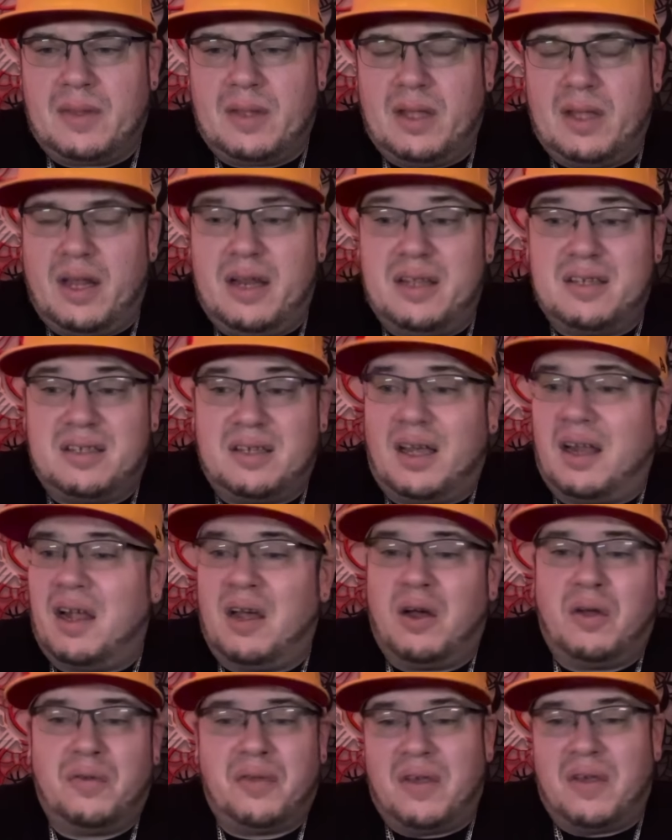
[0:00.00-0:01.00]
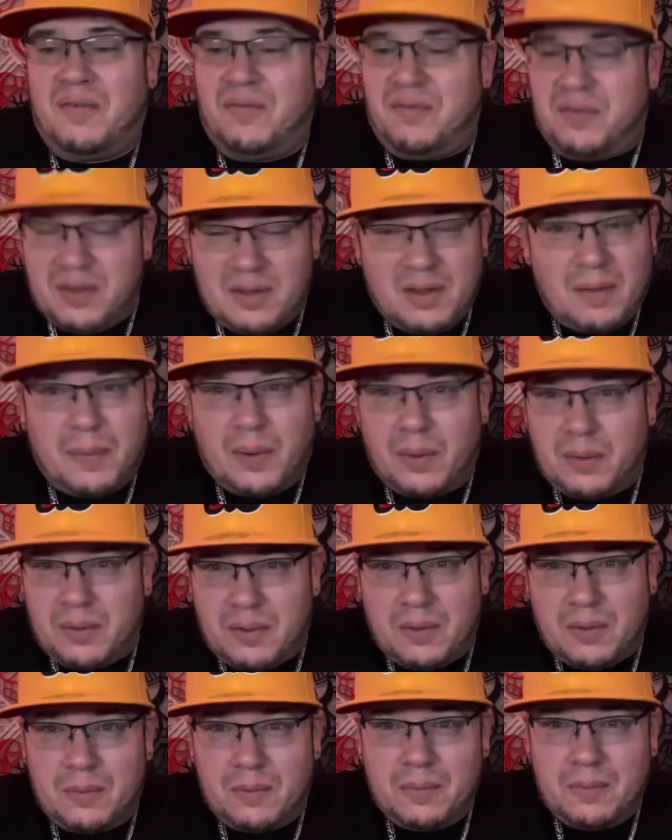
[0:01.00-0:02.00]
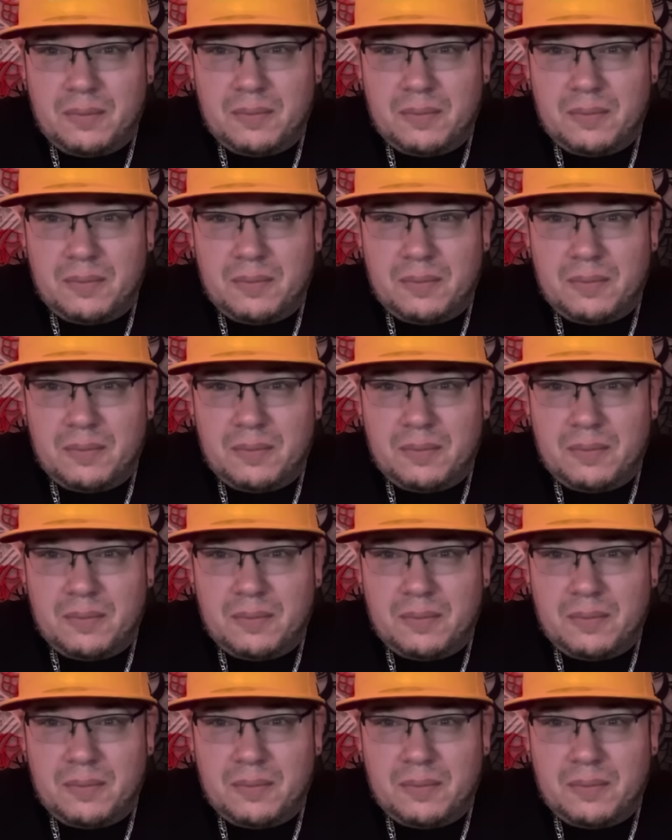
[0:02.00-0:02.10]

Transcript: And it's not how they feel about you.